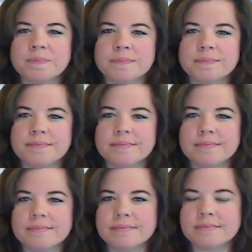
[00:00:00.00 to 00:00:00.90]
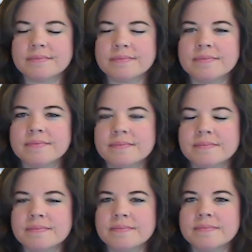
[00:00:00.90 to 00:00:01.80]

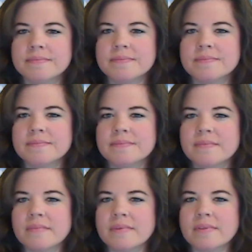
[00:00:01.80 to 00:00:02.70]
No one is speaking in this clip.